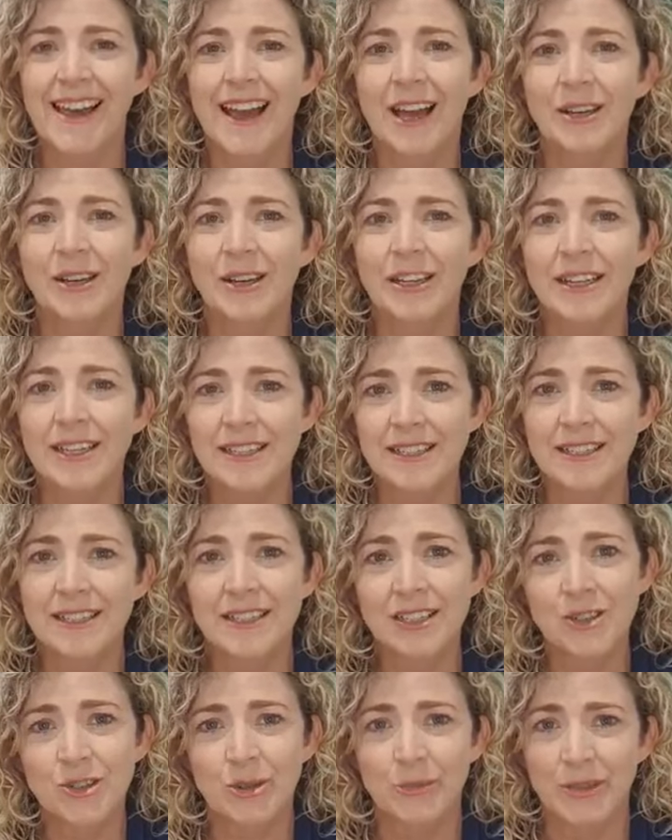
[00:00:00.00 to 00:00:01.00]
And is it
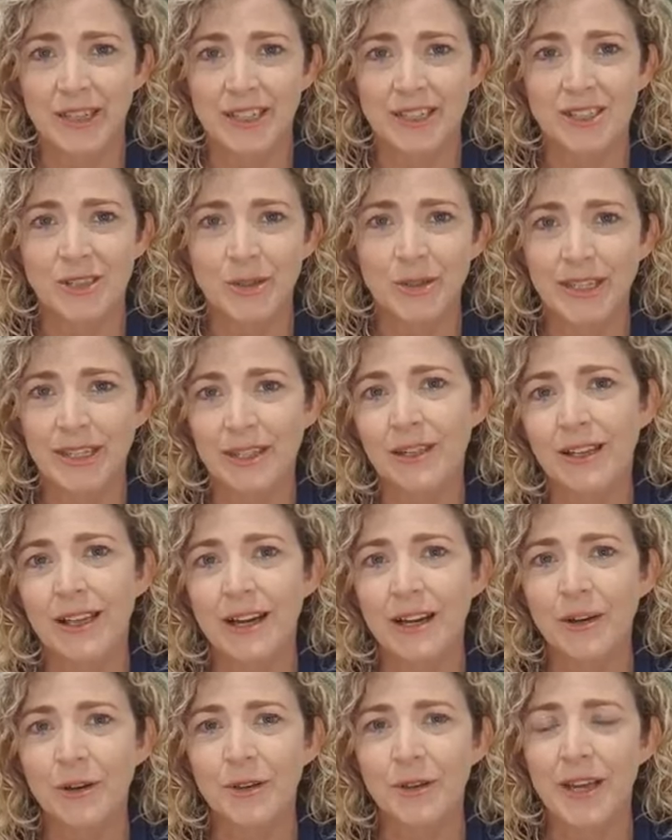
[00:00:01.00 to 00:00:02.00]
contributing to your ill
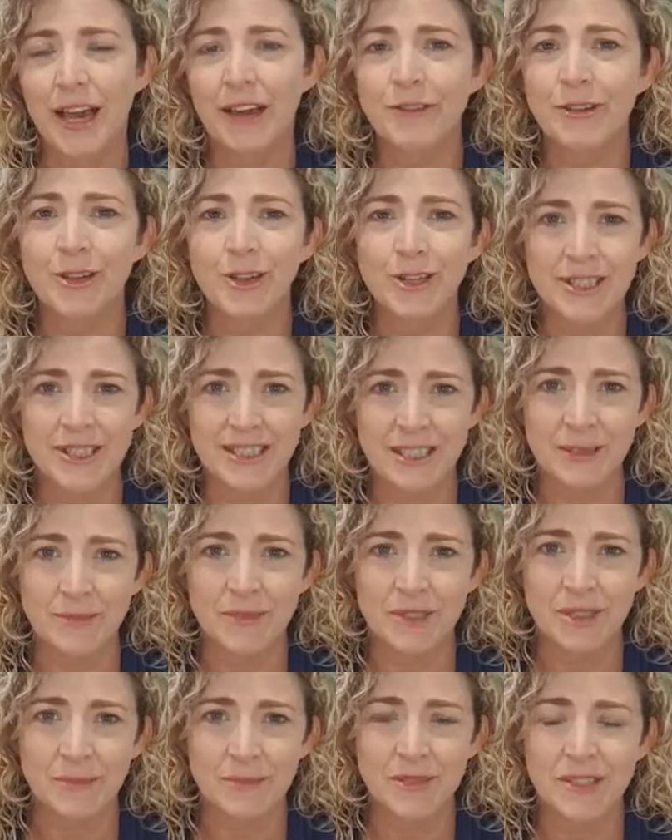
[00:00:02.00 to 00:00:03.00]
health? Have you got
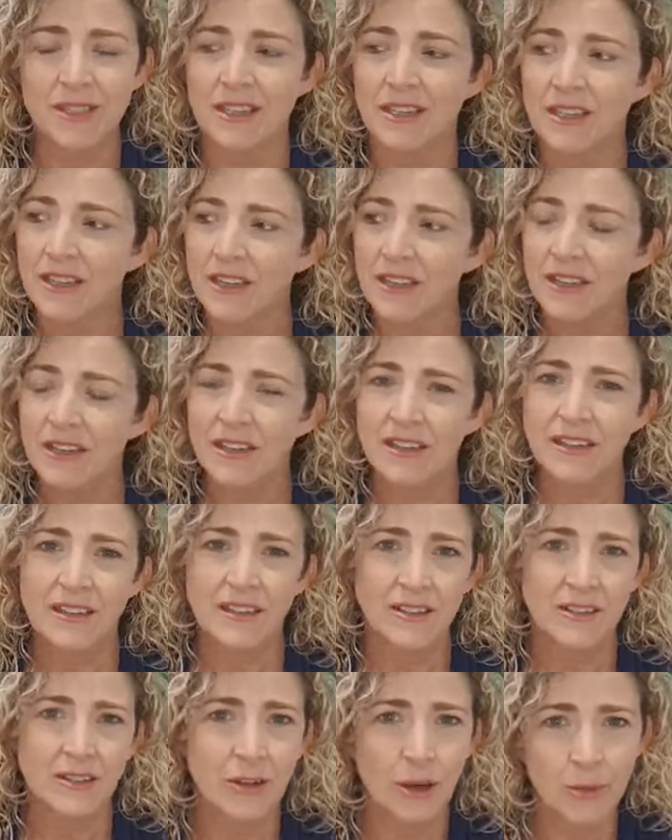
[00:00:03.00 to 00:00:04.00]
symptoms that
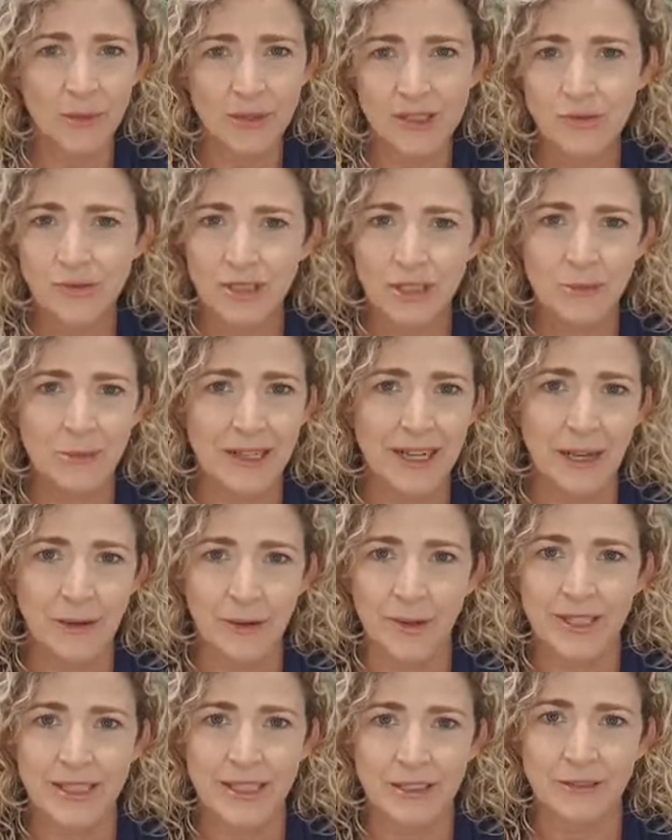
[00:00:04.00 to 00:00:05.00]
no one's really been
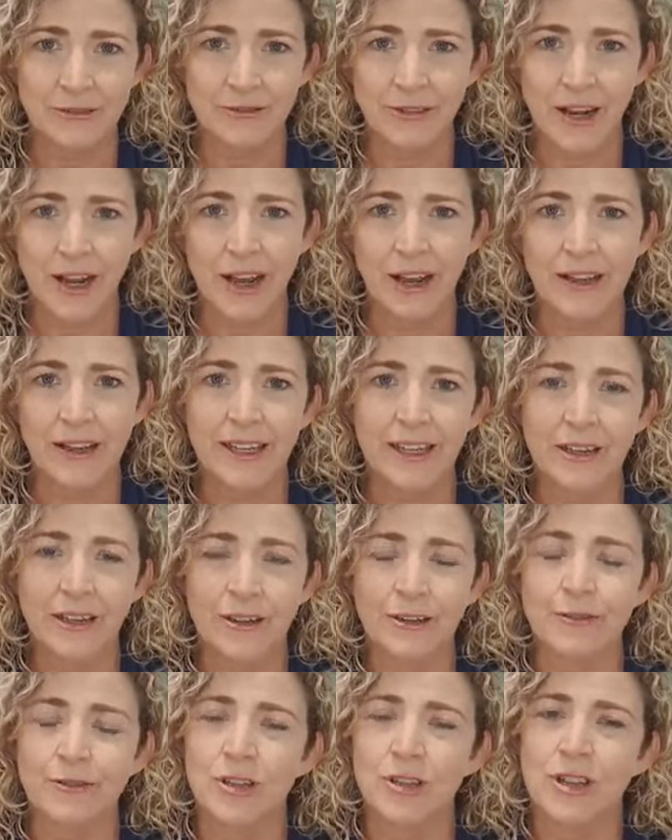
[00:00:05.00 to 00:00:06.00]
able to identify? I get a
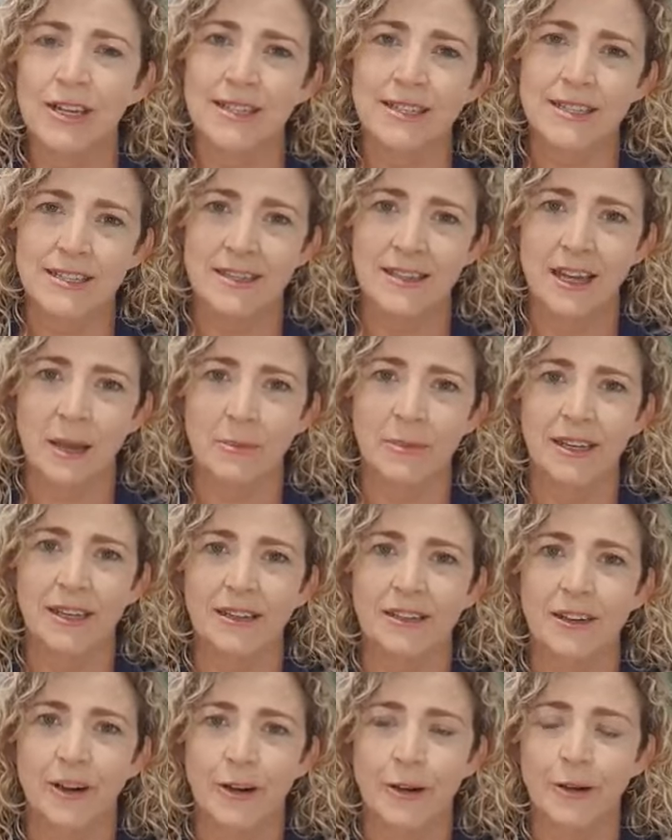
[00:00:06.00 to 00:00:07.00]
lot of clients that come in
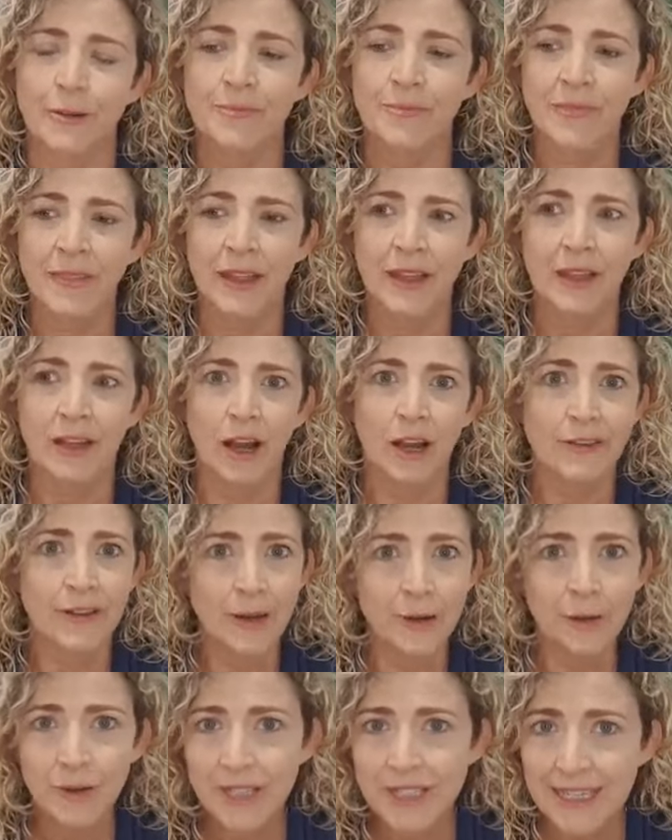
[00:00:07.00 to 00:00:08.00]
and go, "I've
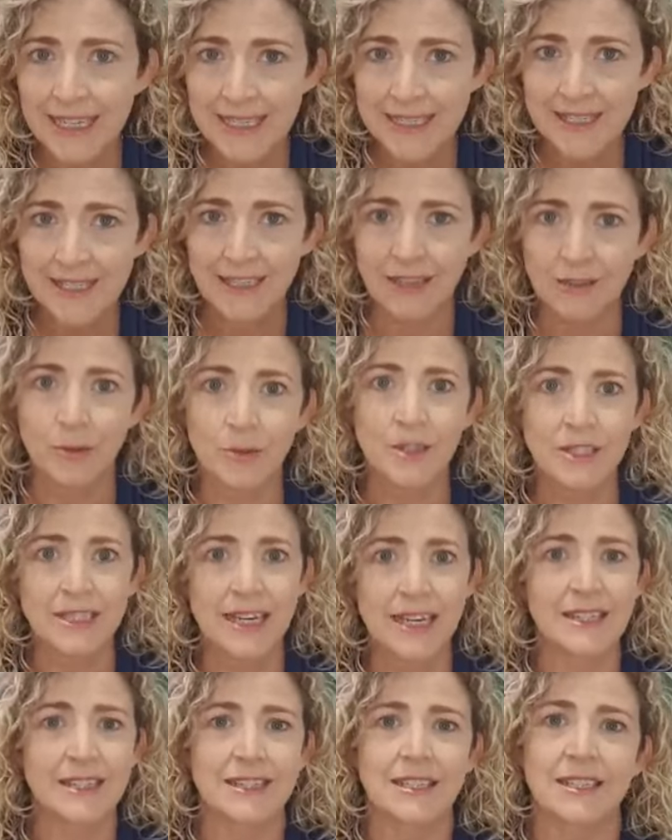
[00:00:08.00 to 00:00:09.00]
had all the tests done, all the
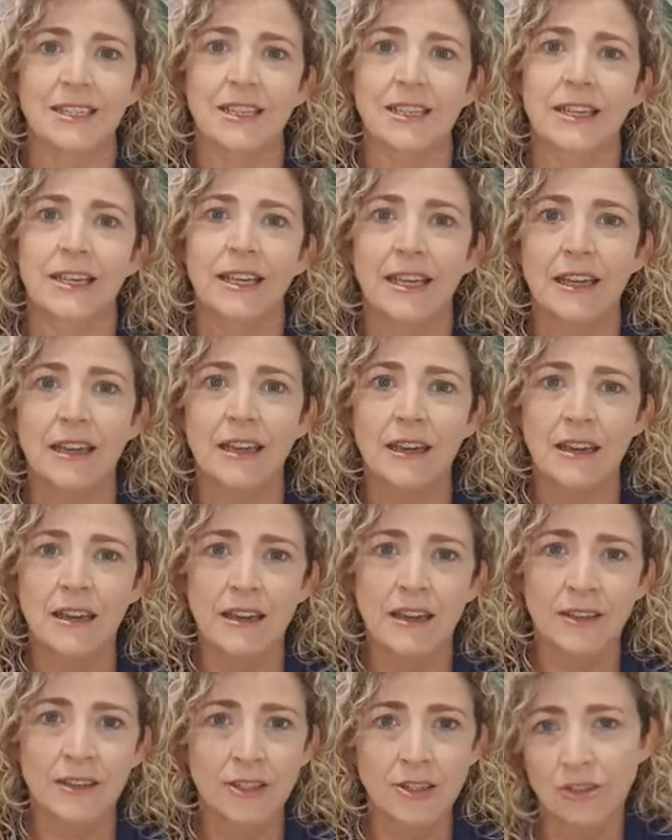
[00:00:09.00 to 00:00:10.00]
tests are clear.
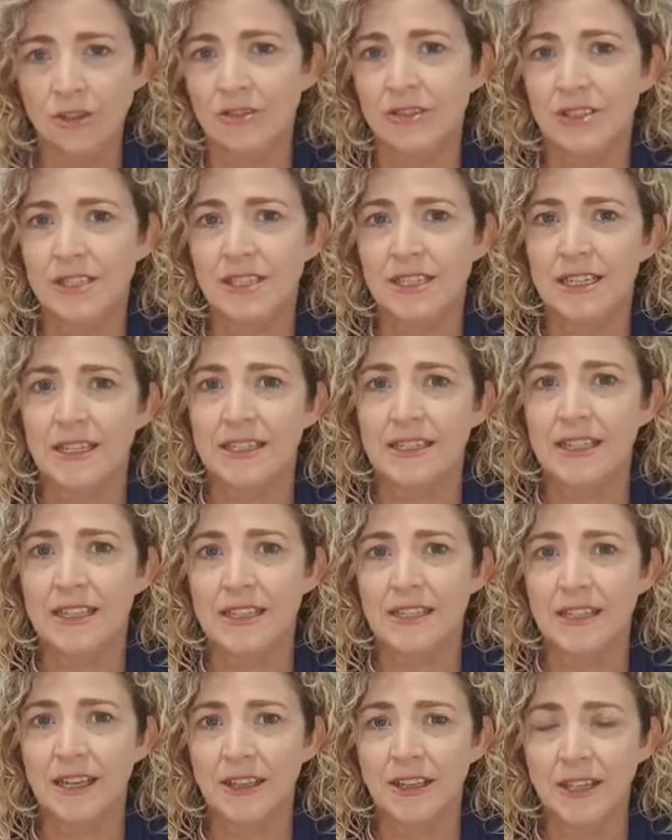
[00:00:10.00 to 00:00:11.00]
The doctor says
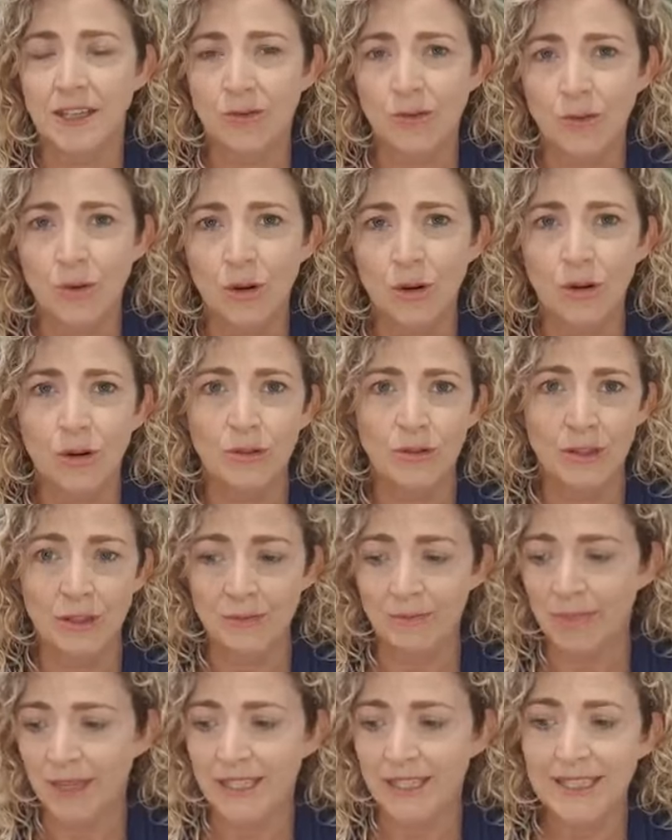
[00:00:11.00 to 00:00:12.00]
there's nothing wrong, the
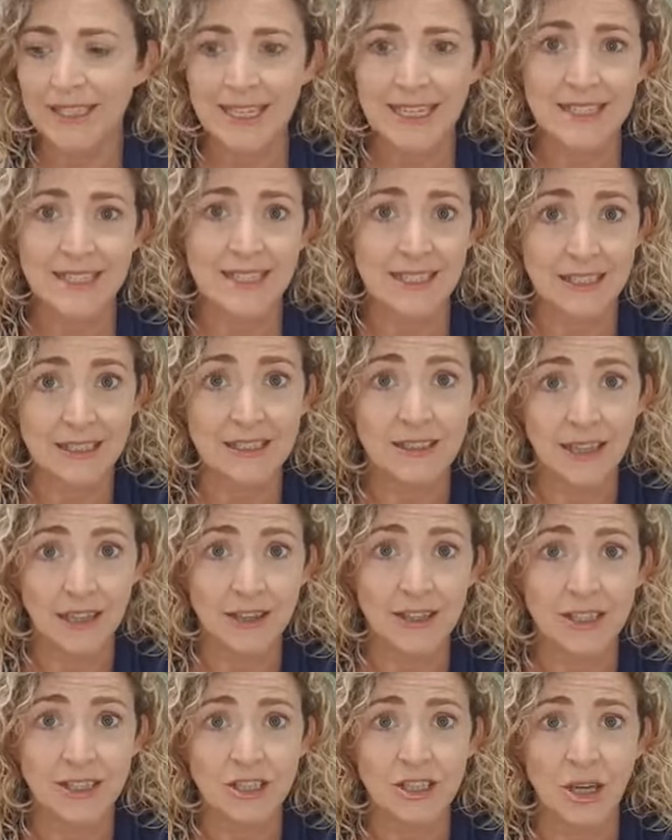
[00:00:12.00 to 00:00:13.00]
blood test, there's
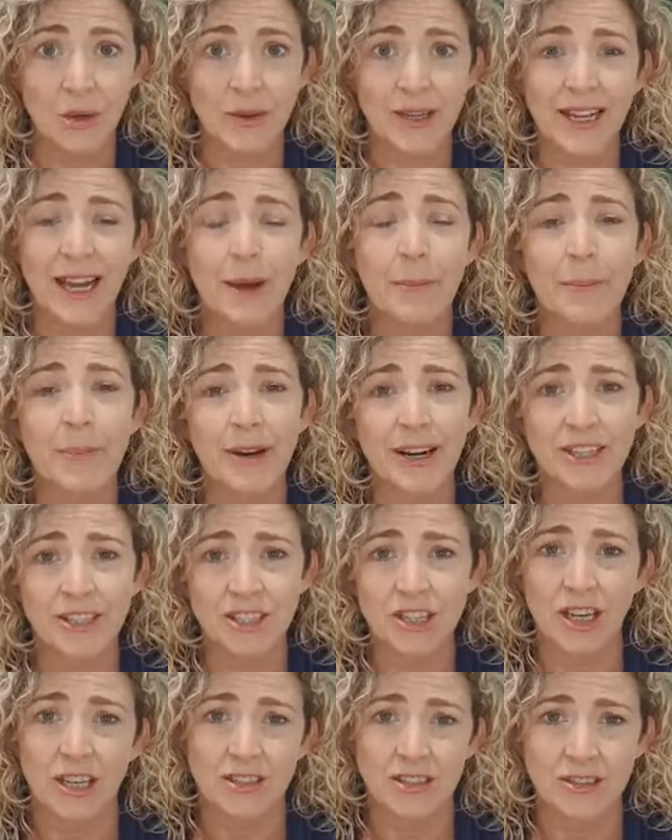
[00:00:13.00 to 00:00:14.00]
nothing showing up, but I
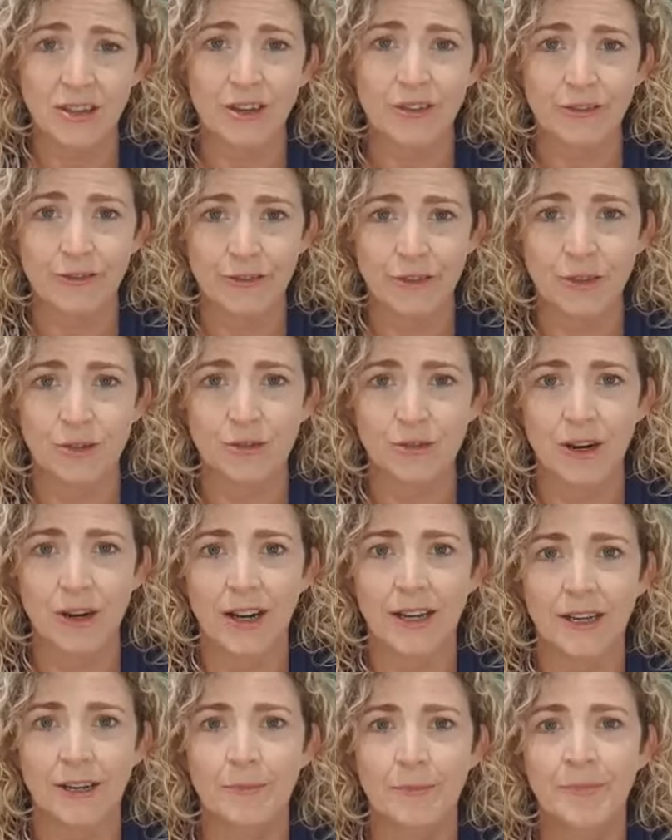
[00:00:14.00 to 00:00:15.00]
just don't feel
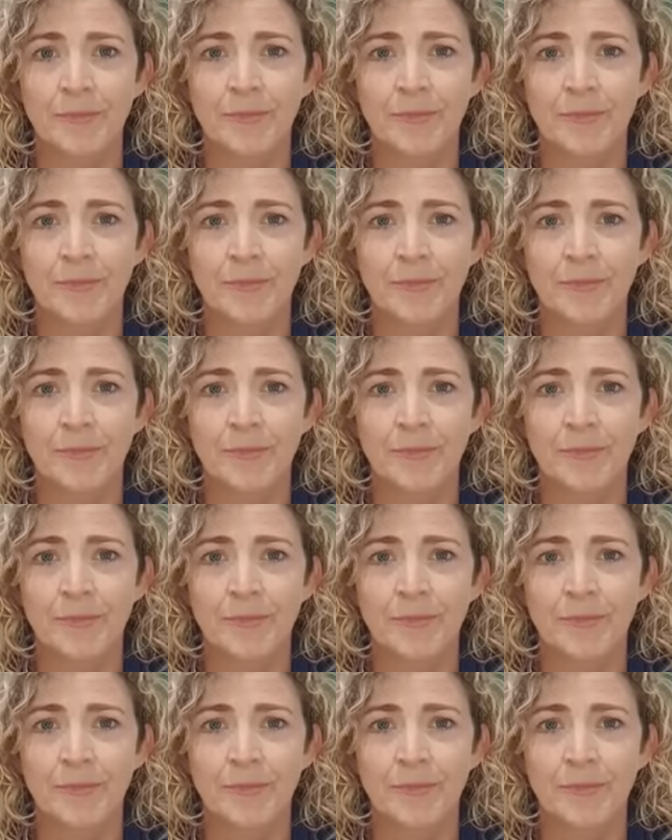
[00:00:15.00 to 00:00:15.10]
right."